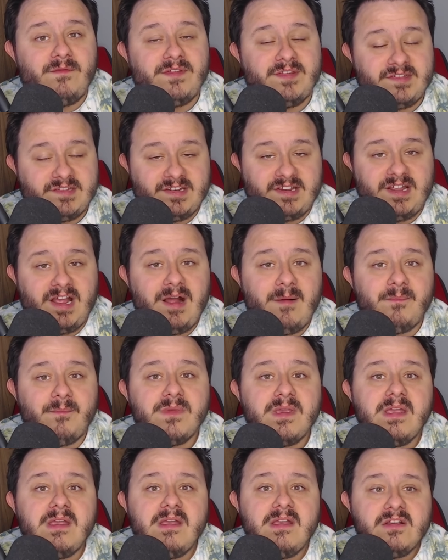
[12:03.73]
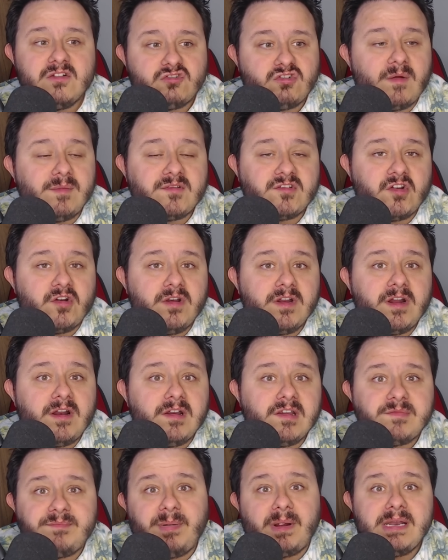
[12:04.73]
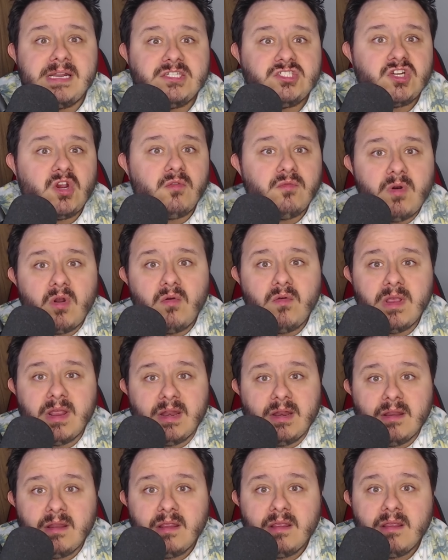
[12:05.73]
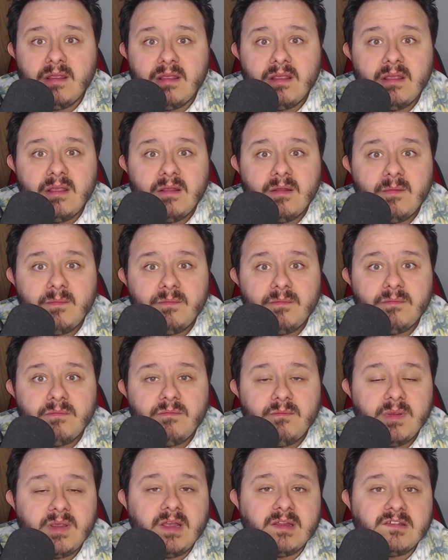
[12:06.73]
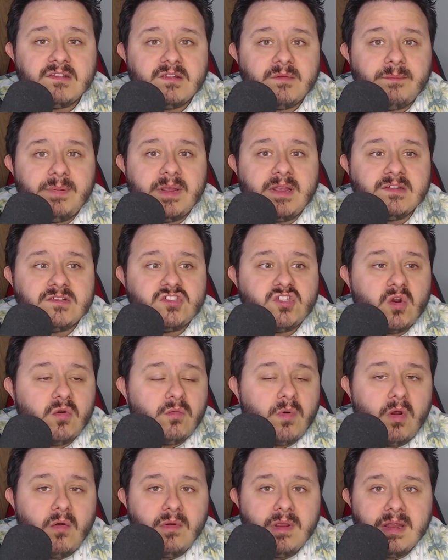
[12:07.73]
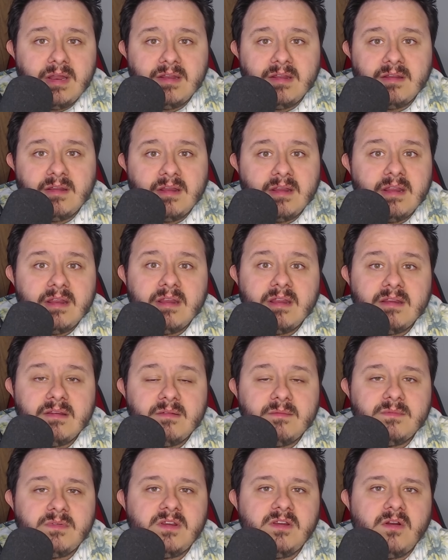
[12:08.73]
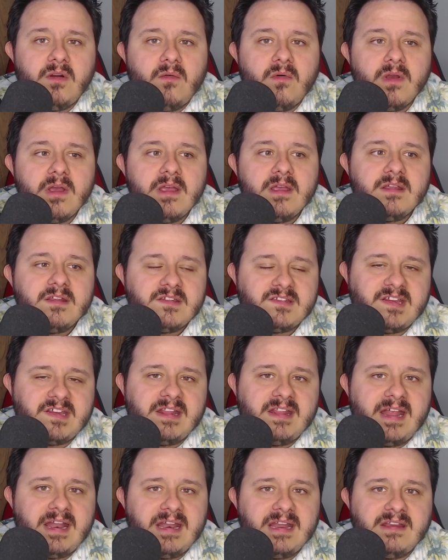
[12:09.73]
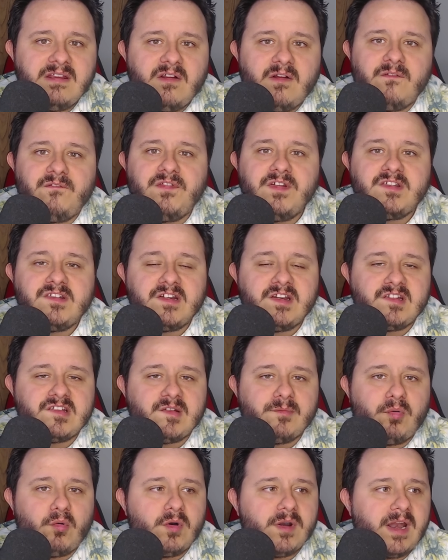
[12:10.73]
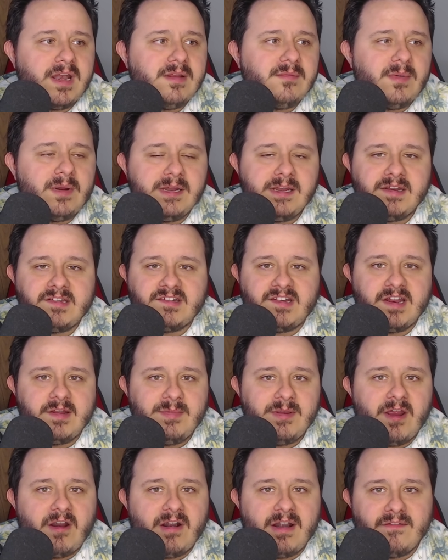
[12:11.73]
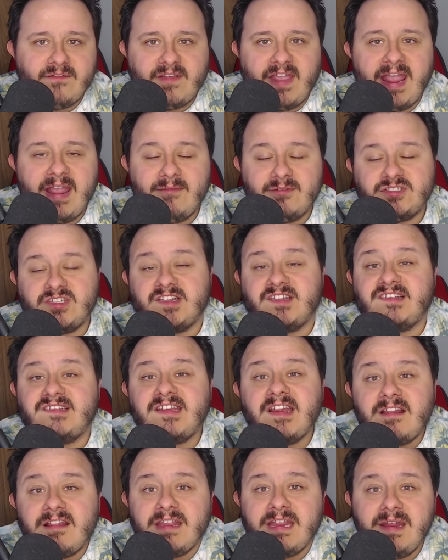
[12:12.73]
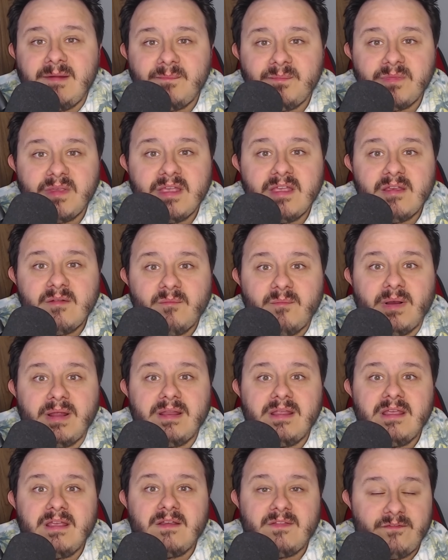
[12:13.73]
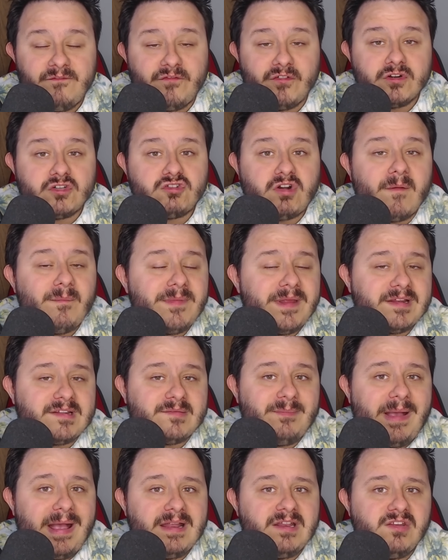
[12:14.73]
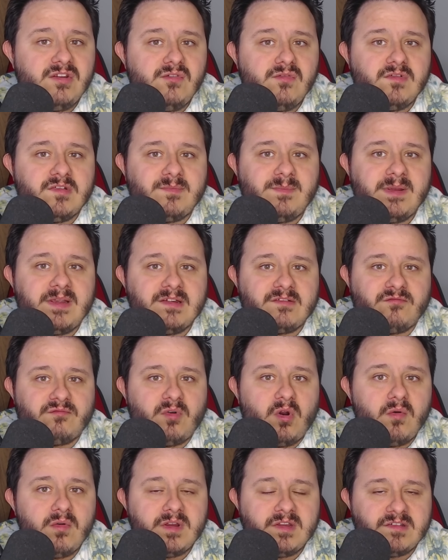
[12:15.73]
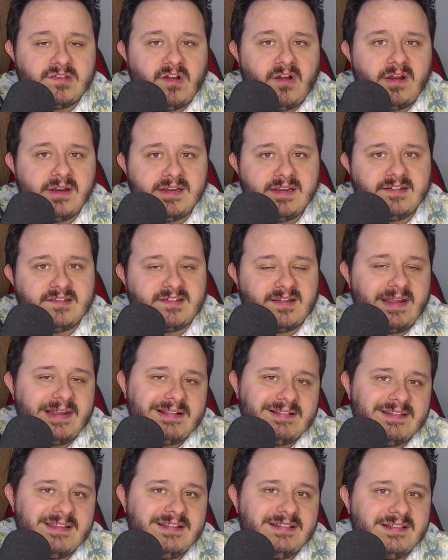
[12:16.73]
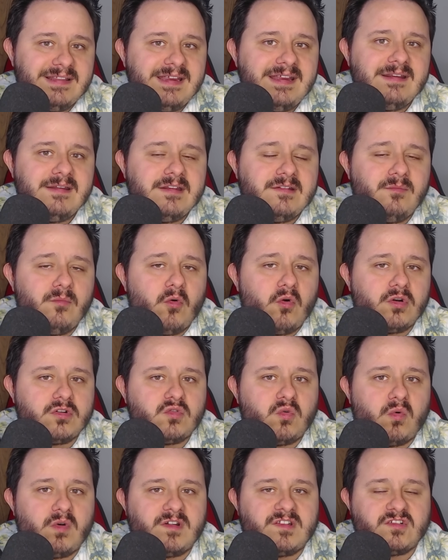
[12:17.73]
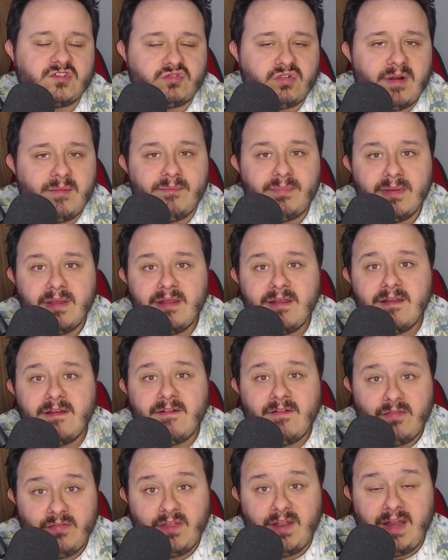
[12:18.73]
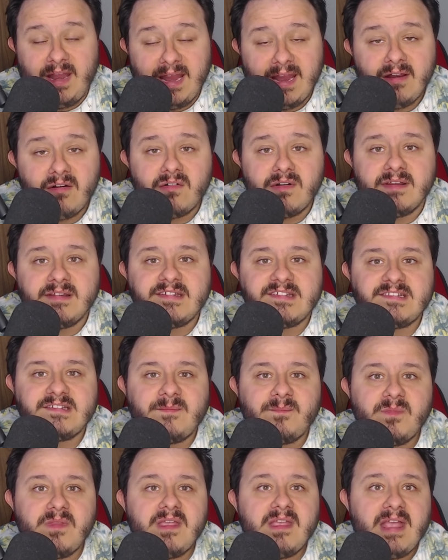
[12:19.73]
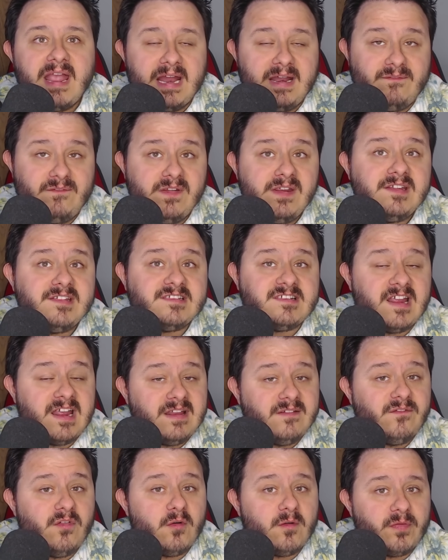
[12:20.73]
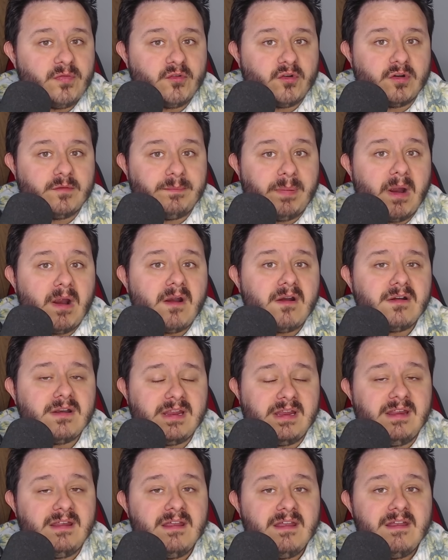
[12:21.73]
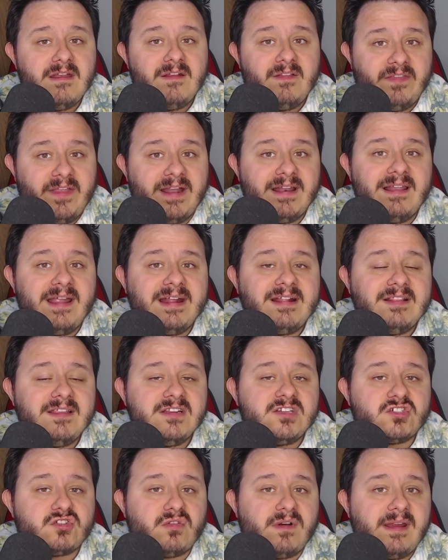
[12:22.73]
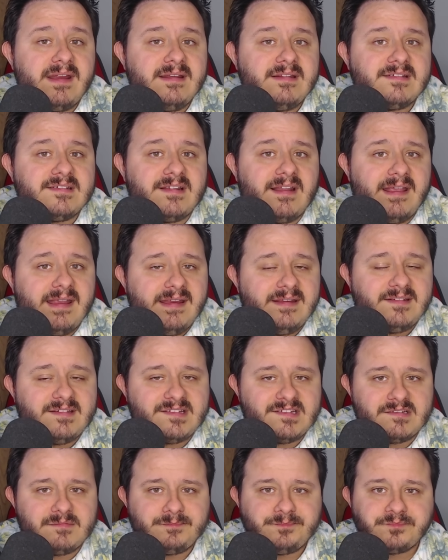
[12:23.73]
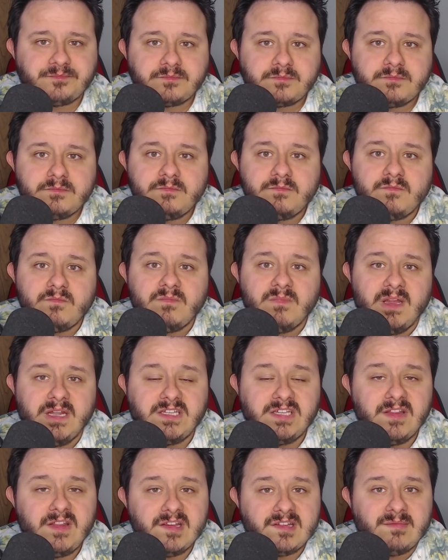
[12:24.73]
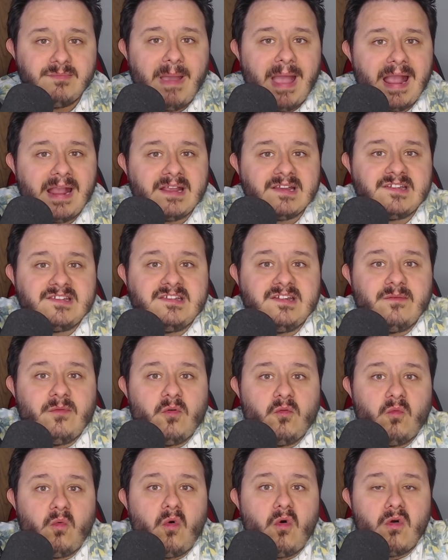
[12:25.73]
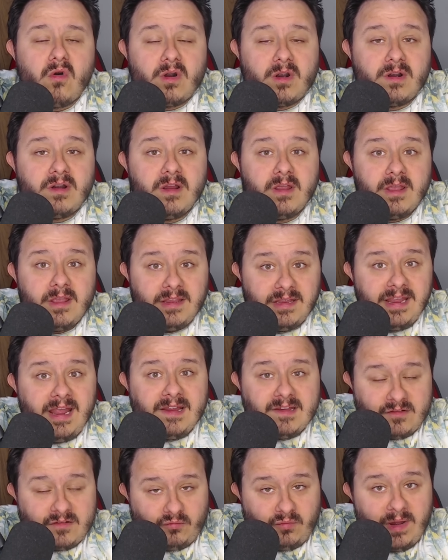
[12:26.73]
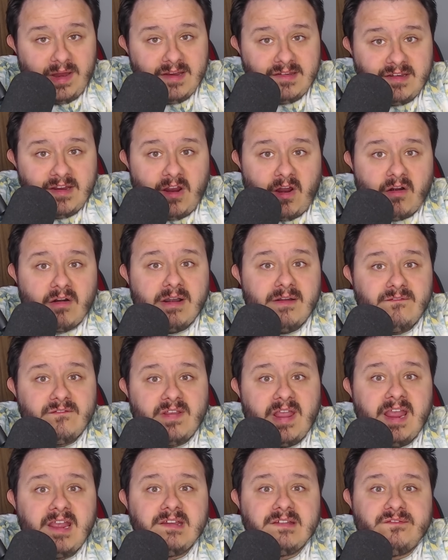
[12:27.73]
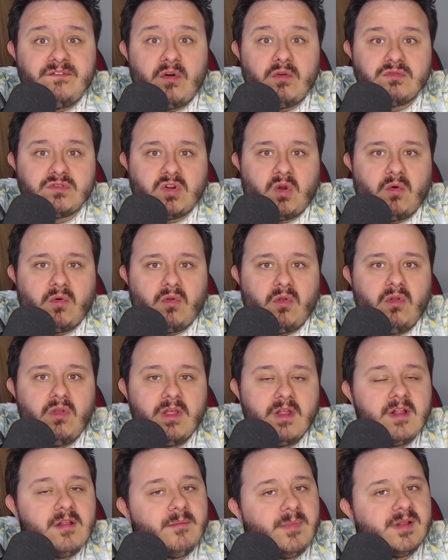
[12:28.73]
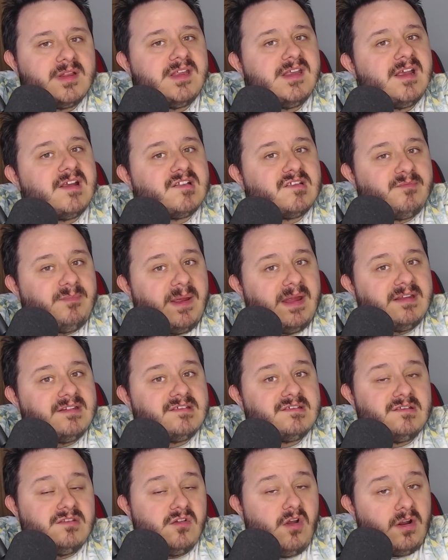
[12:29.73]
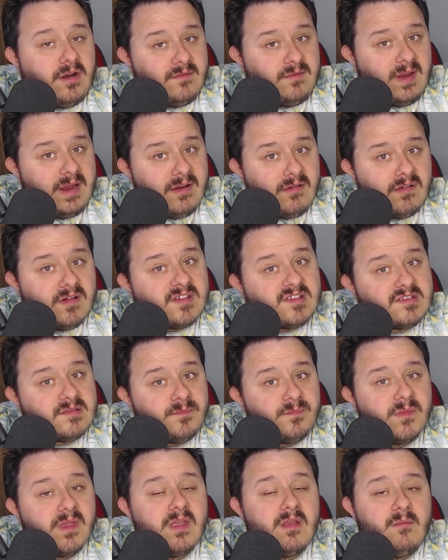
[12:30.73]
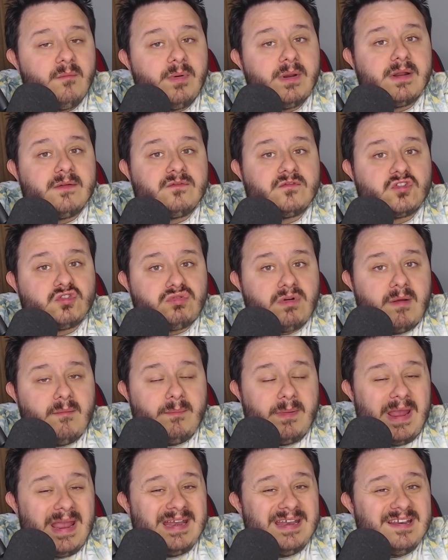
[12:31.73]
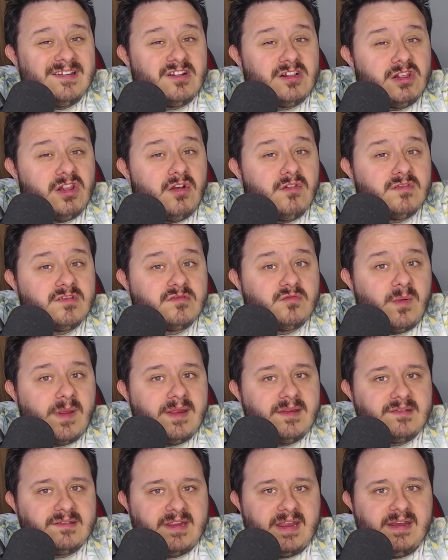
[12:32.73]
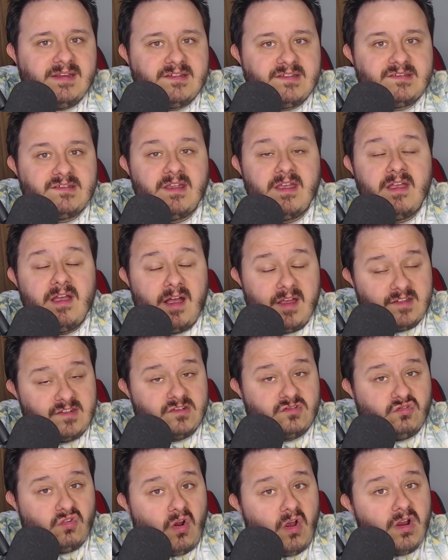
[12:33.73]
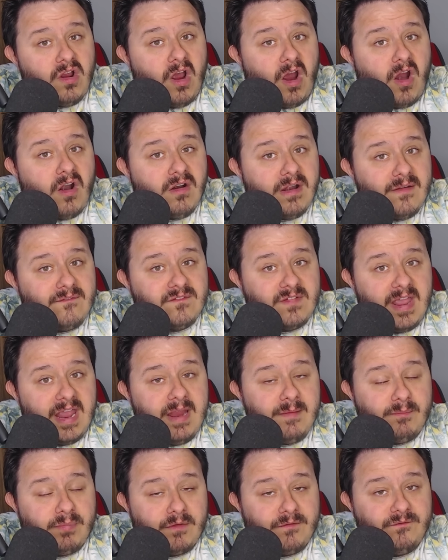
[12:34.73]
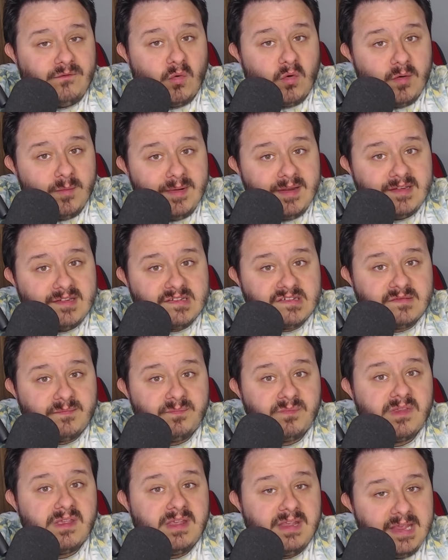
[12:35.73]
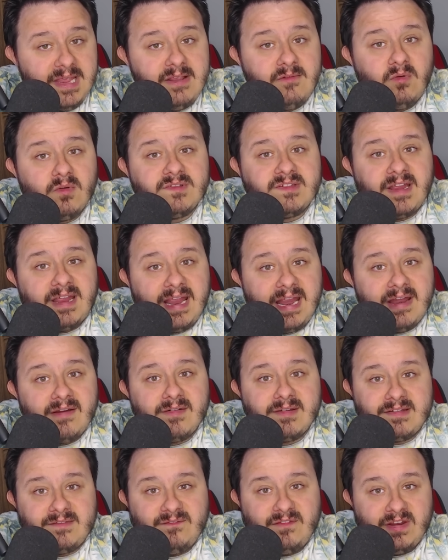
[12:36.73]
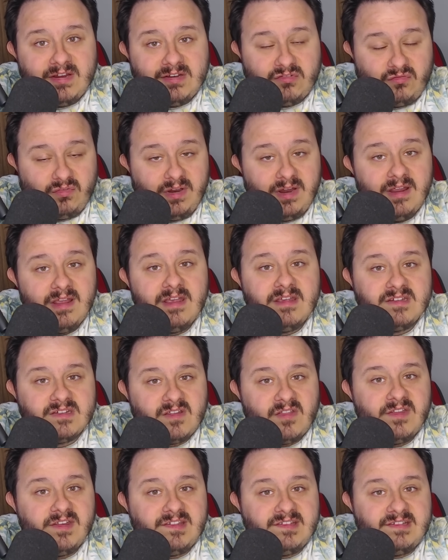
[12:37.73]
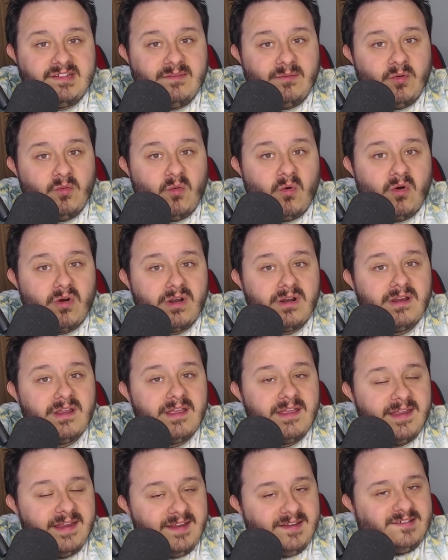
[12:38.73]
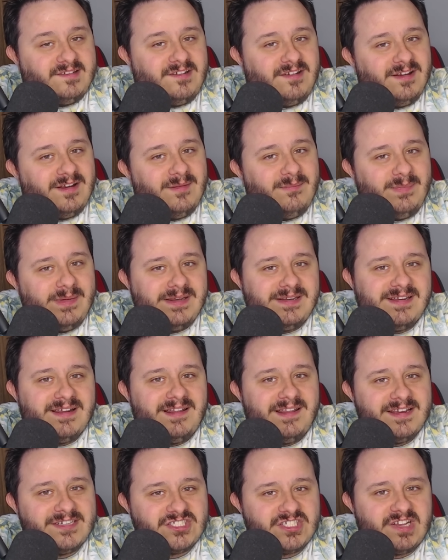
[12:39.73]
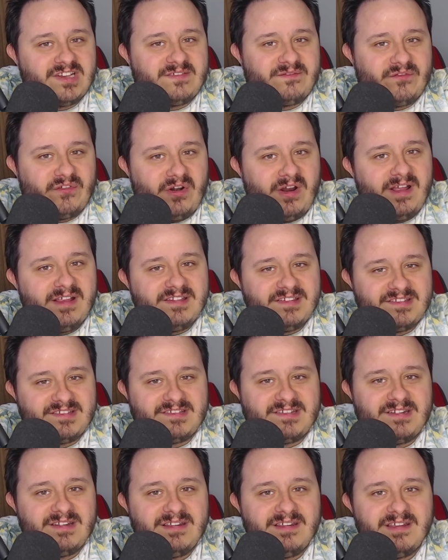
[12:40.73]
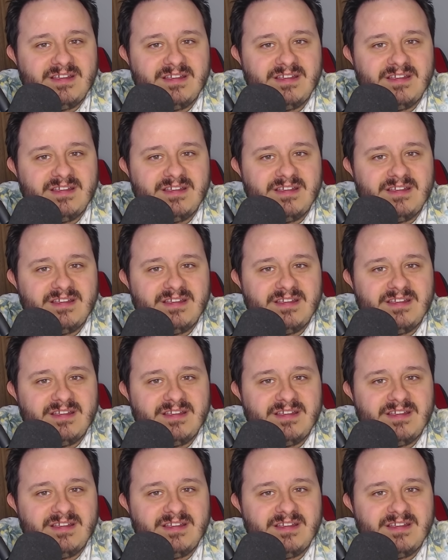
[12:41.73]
of this to come. Trump's turning on his buddy Joe Rogan. Because Joe Rogan, you know, said that, you know, if he's going to support anybody, it's going to be RFK, which is silly. But for Trump, that's bad news, because Rogan's audience likely leaned more towards Trump than Harris. And if he's saying vote third party, that likely translates into this MAGA civil war. Yes, raising RFK's vote total, but the expense not of Harris, but of Trump. And in close swing states, a strong RFK performance equals a Harris victory. So this civil war is going to be delicious for us.